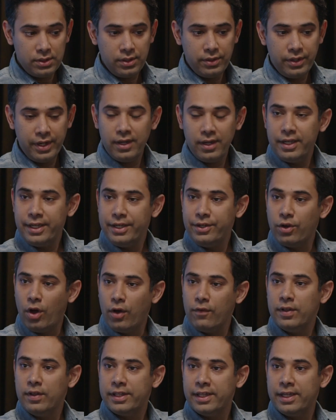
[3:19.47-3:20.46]
the really
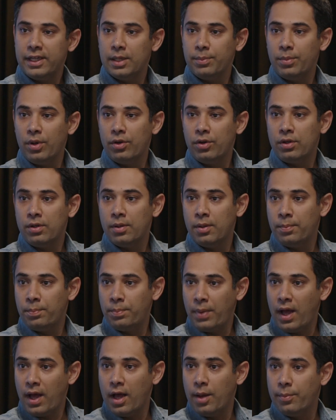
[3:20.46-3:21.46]
novel thing about
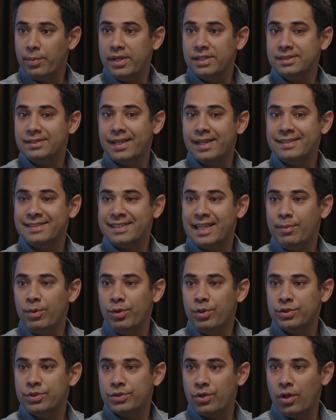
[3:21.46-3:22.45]
PaLM is that it's
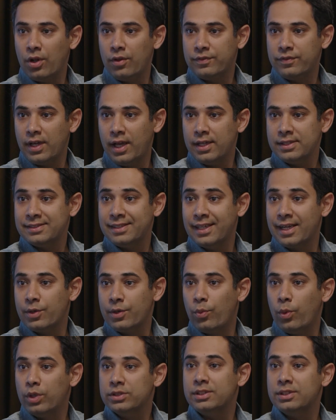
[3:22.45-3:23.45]
able to solve tasks that
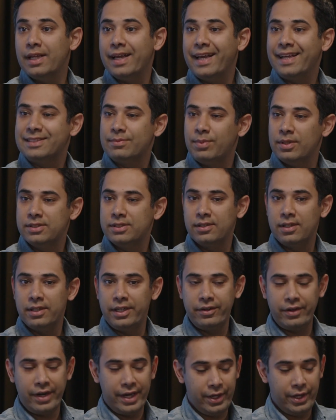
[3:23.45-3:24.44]
it wasn't
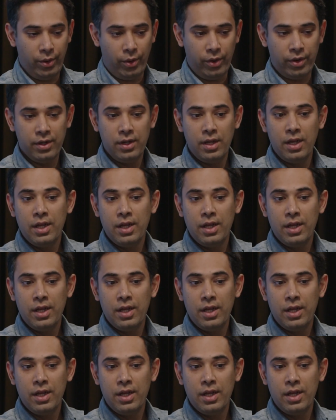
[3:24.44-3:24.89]
explicitly trained on.